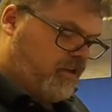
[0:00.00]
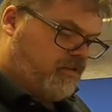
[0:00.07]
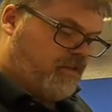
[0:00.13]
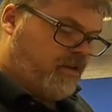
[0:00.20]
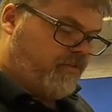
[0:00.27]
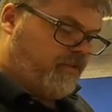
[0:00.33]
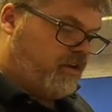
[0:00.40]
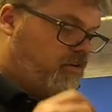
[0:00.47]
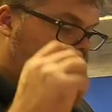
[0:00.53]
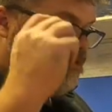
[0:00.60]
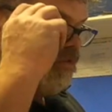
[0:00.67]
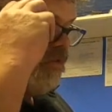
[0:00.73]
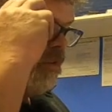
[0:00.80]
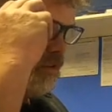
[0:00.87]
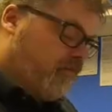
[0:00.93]
got something to do
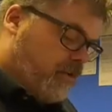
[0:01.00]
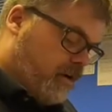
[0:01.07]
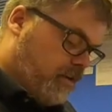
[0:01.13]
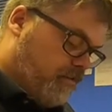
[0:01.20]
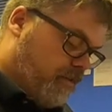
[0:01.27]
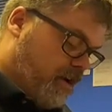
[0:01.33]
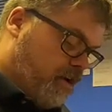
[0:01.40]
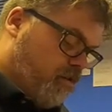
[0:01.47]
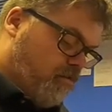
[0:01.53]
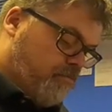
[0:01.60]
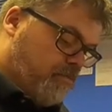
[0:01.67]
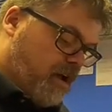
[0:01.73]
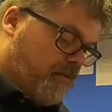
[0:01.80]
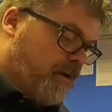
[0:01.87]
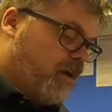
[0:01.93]
with Divino,
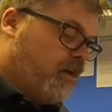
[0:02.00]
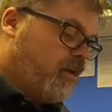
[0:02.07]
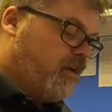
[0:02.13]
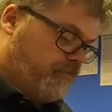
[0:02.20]
Bubba.